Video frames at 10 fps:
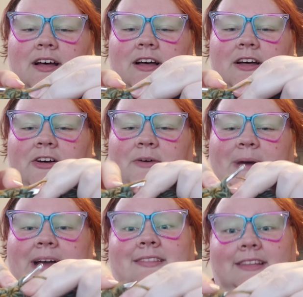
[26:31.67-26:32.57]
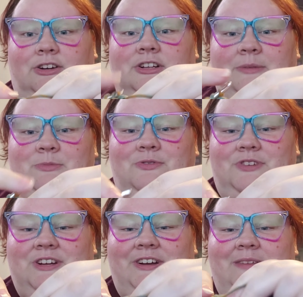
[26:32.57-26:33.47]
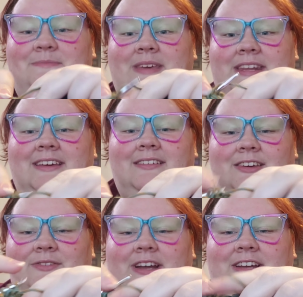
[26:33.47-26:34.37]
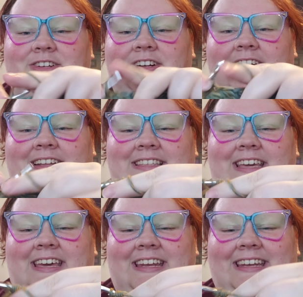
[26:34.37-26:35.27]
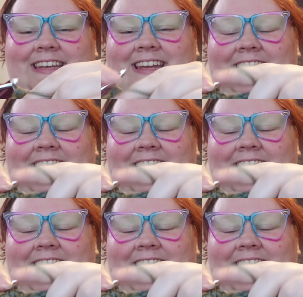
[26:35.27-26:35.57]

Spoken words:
I literally moved here immediately when I turned 18,